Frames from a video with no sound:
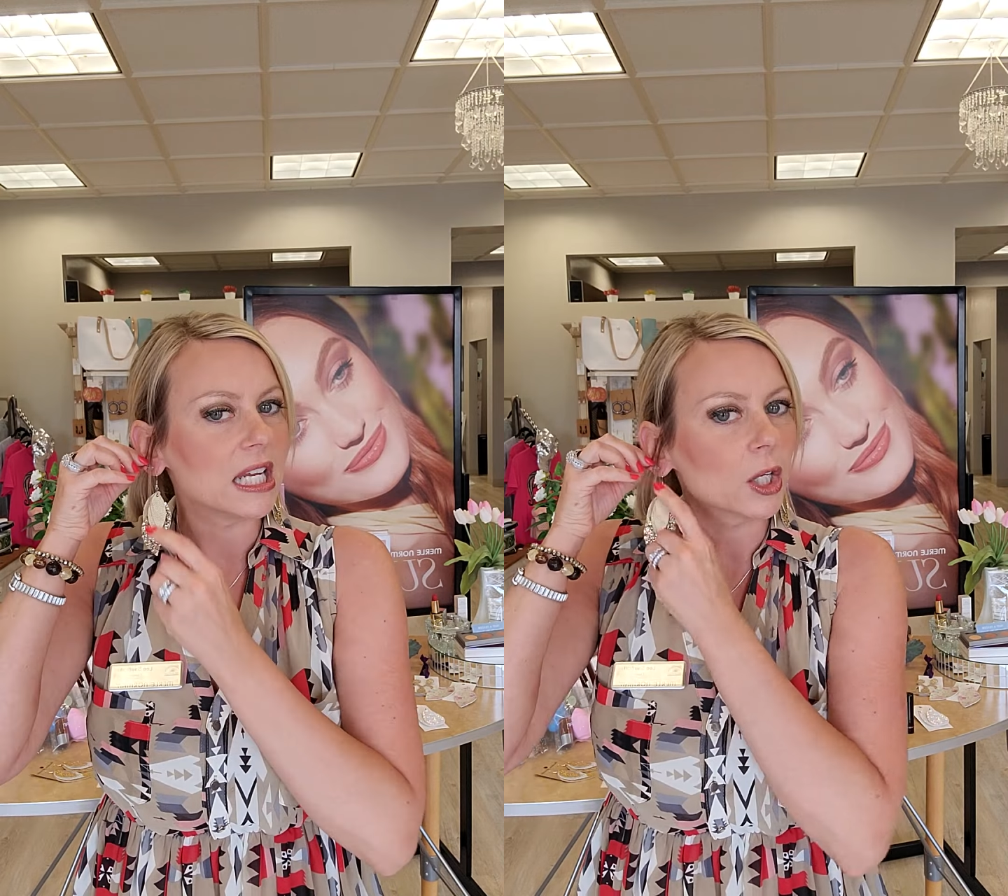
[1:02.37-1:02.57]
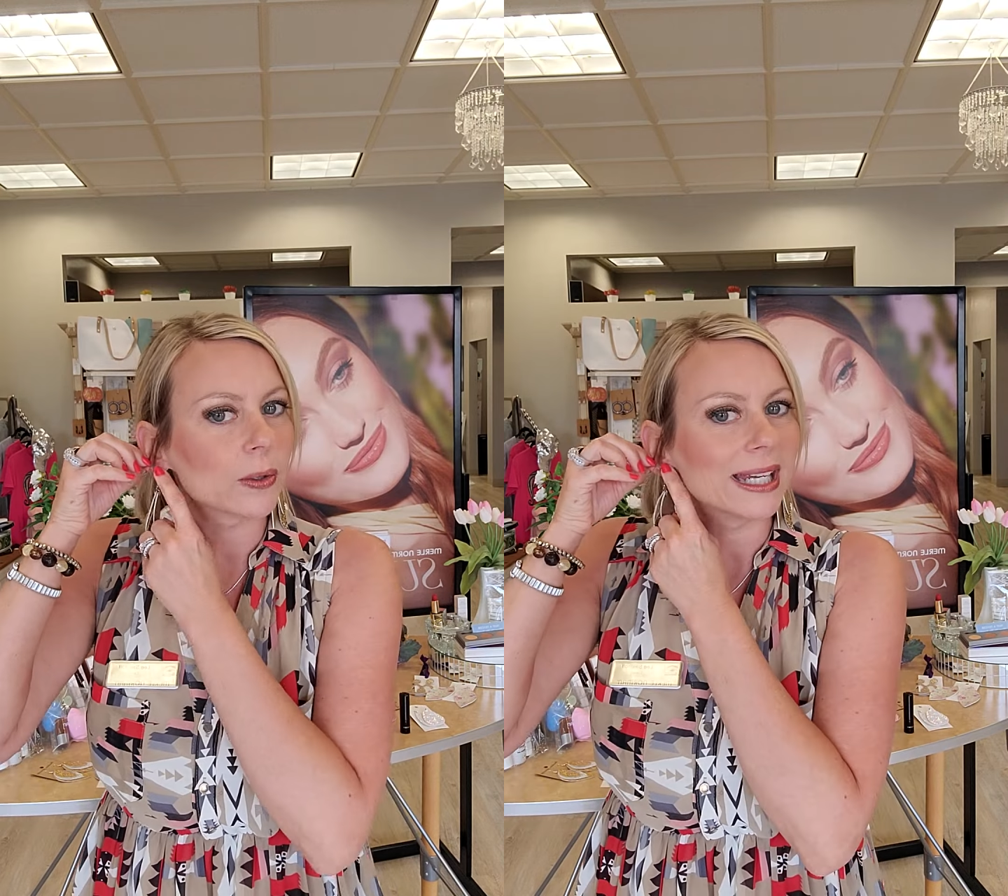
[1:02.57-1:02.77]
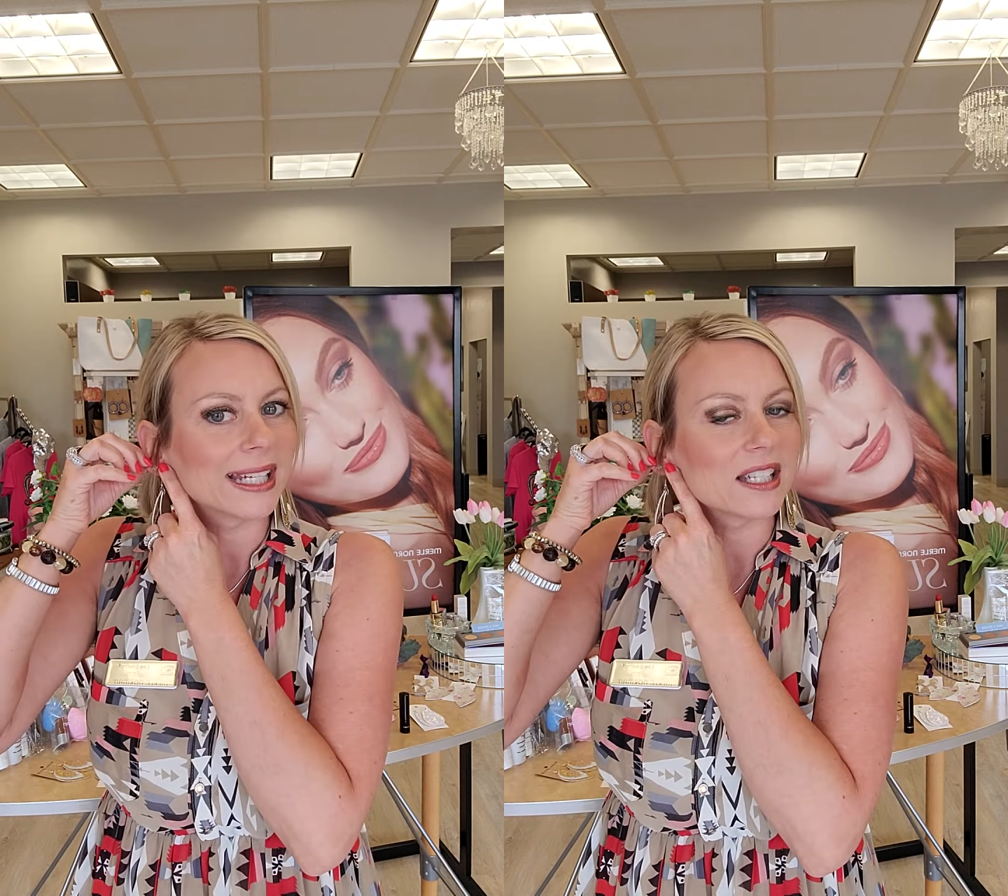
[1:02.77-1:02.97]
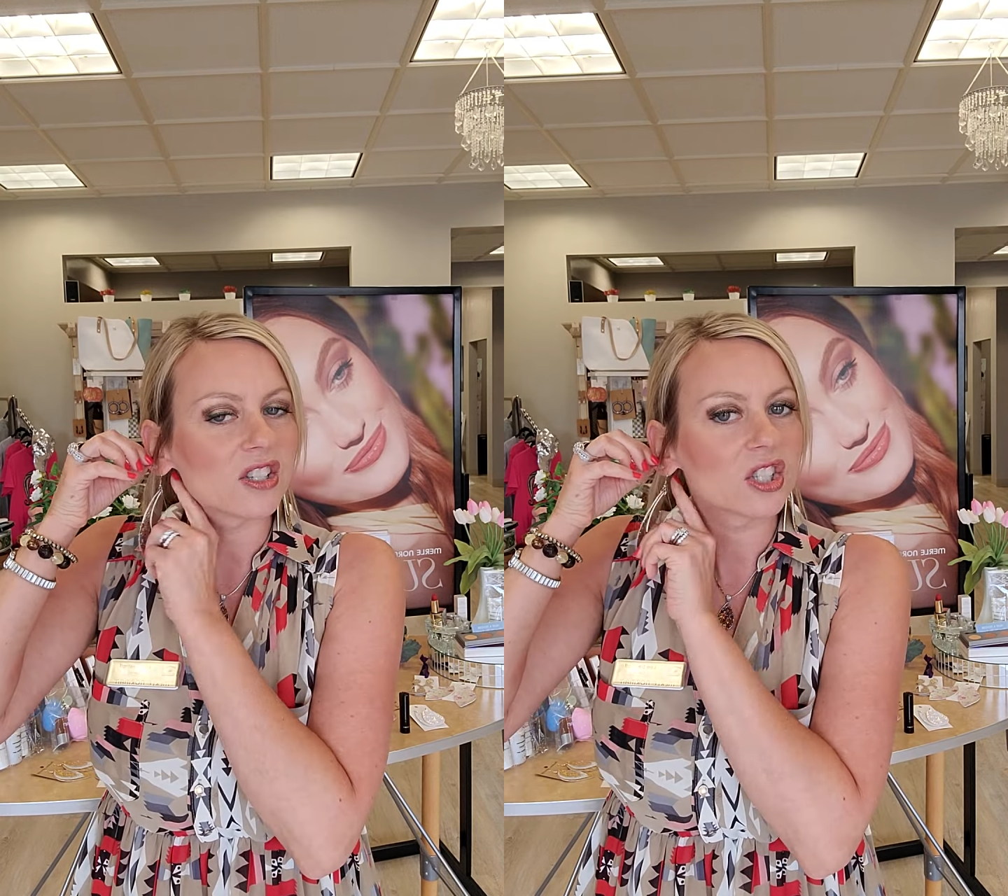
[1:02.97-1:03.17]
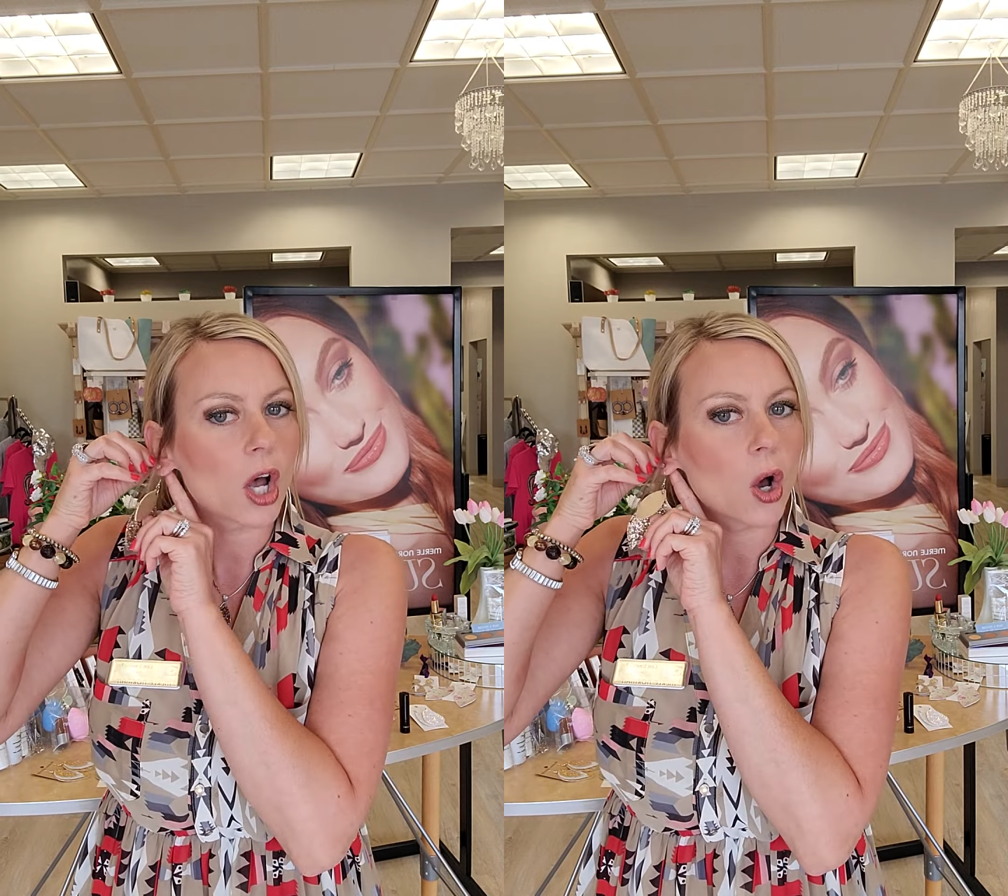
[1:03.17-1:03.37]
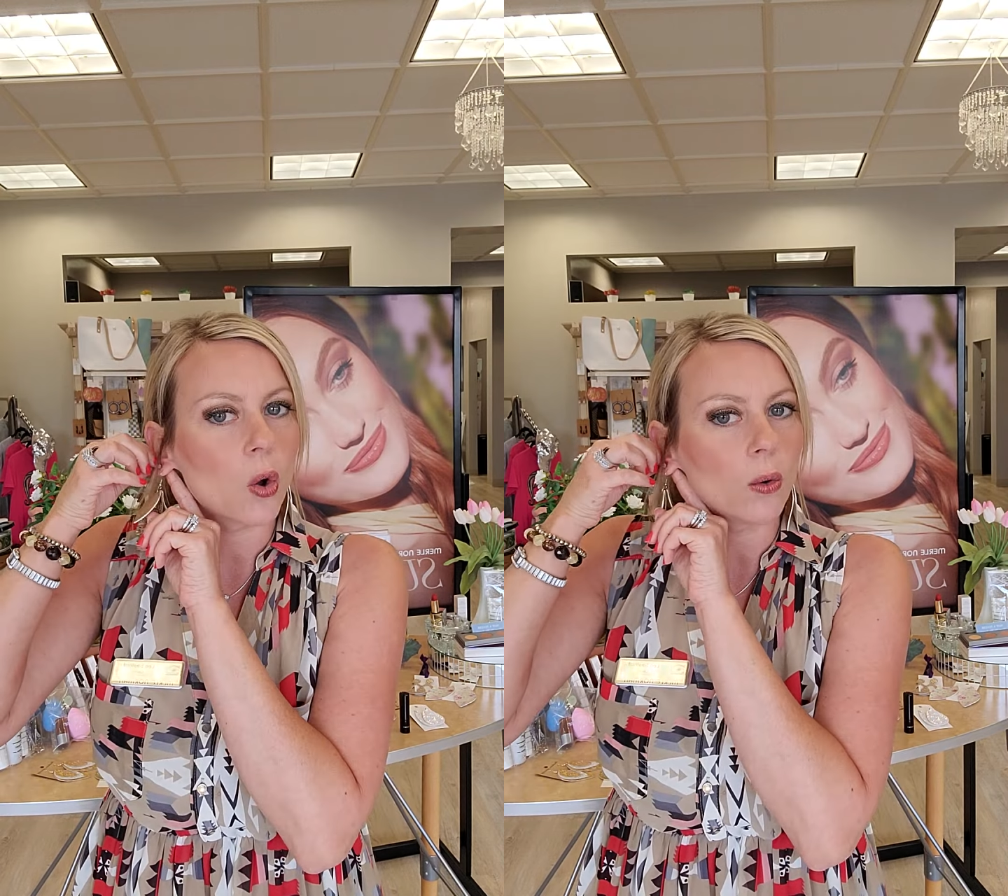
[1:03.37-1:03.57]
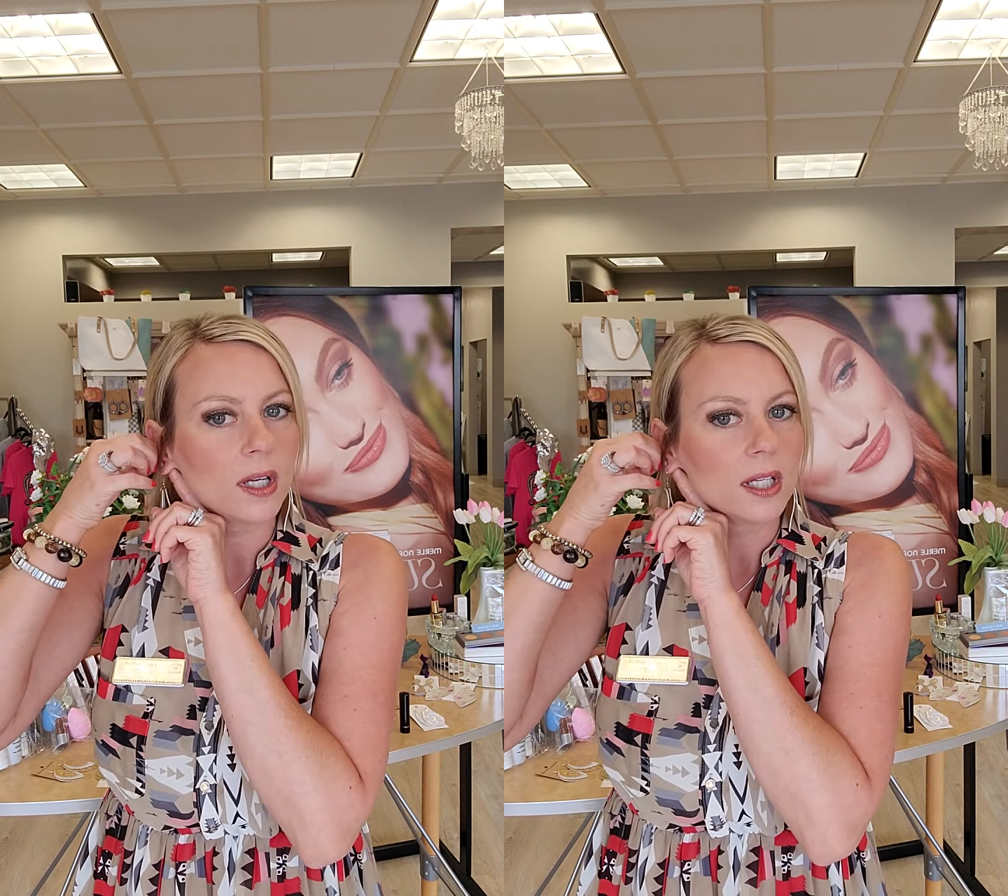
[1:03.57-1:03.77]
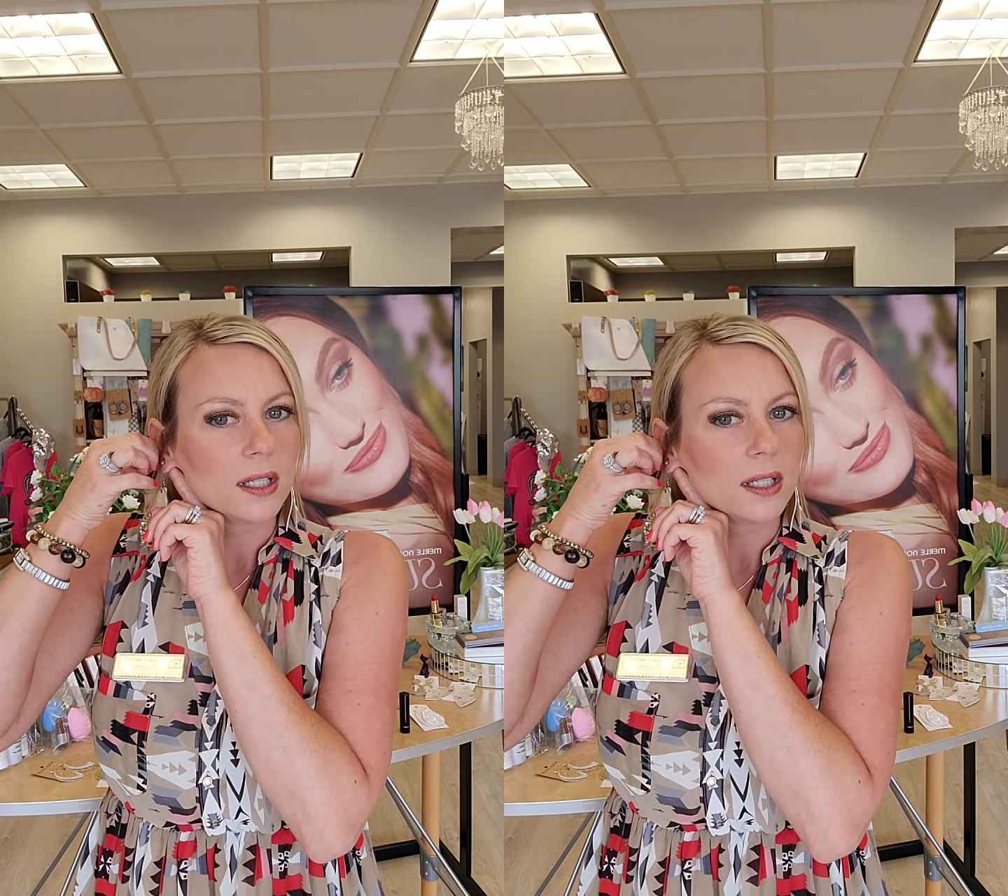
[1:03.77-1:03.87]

earring is so